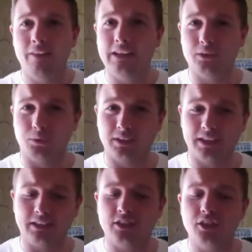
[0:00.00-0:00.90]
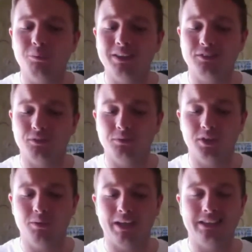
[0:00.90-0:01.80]
This horse has had 2 wins from
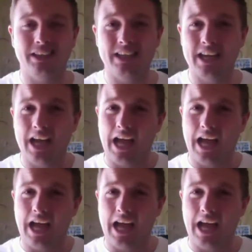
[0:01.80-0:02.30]
2 actually,